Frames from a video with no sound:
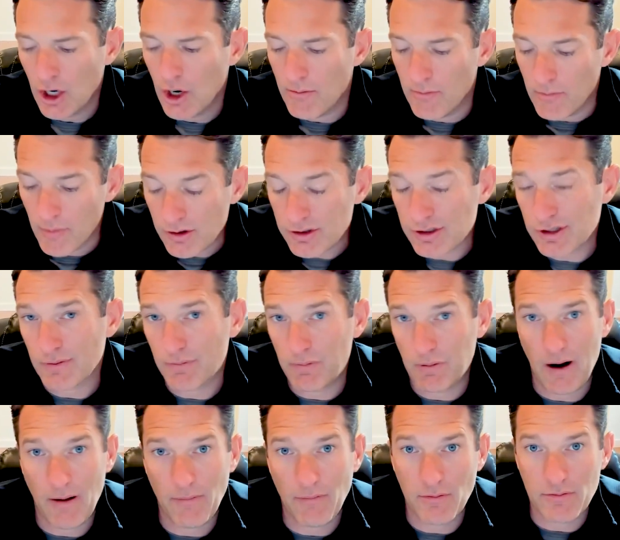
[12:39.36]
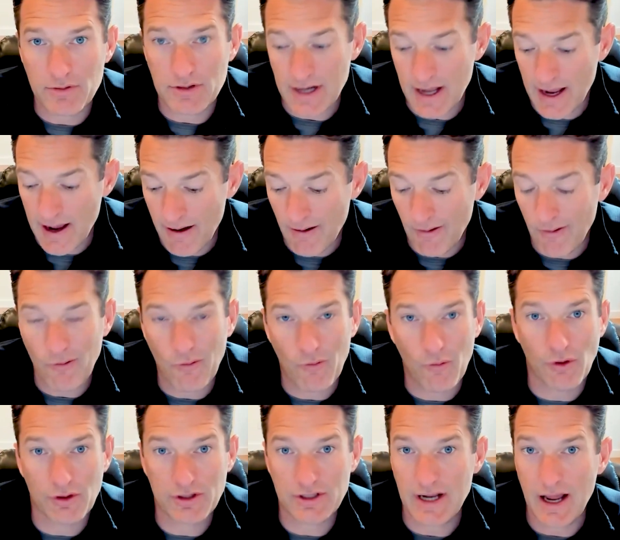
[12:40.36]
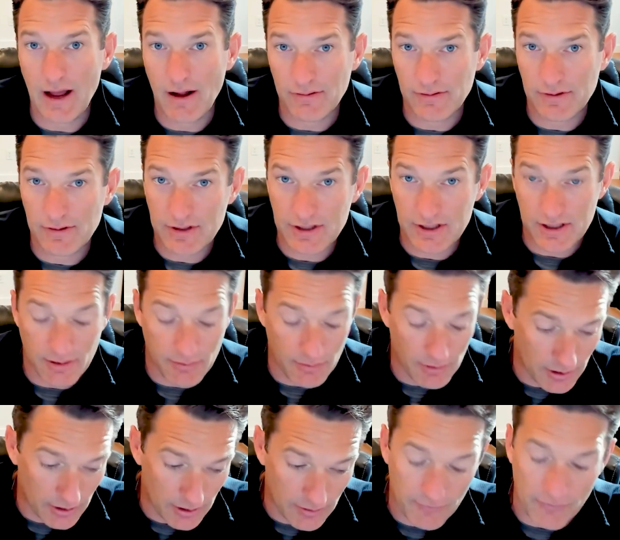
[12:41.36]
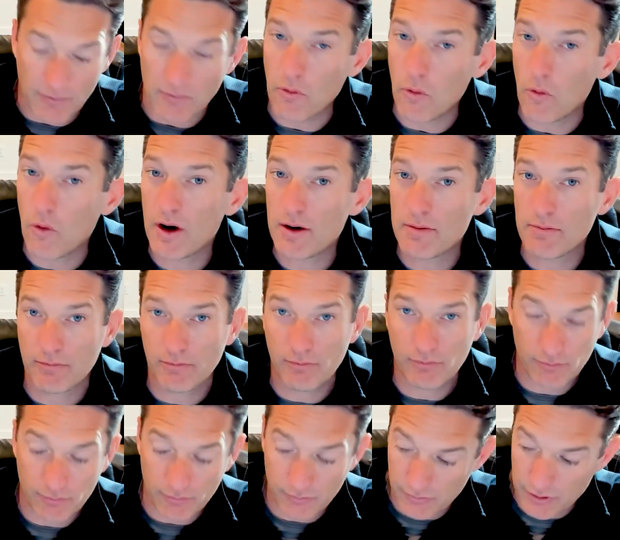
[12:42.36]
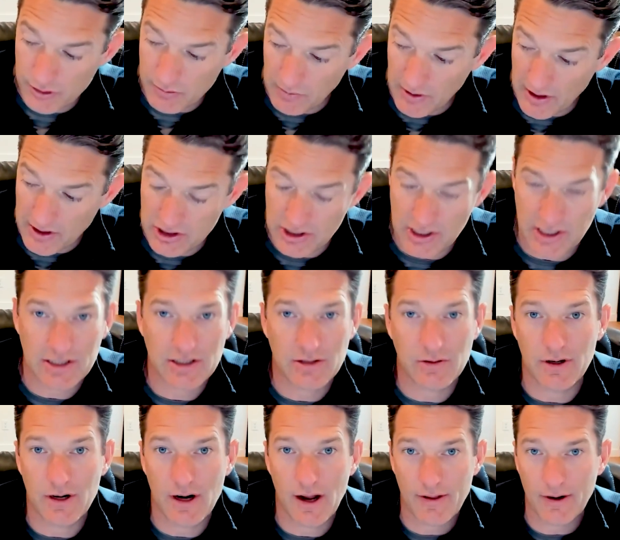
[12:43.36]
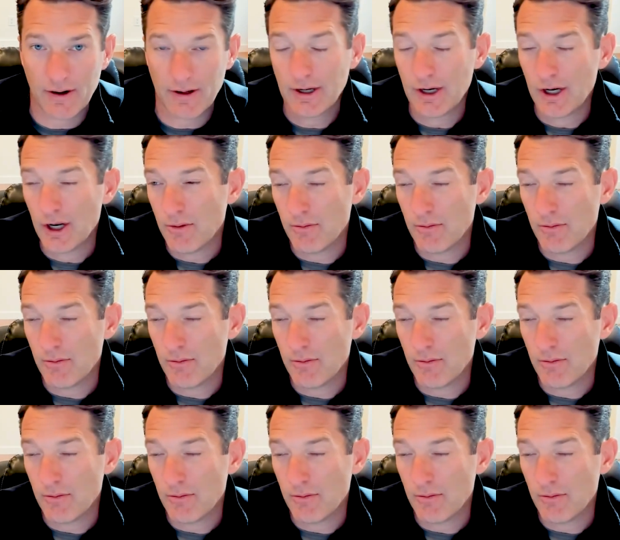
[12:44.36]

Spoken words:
Most of the problems now will sound similar from one spreadsheet to another,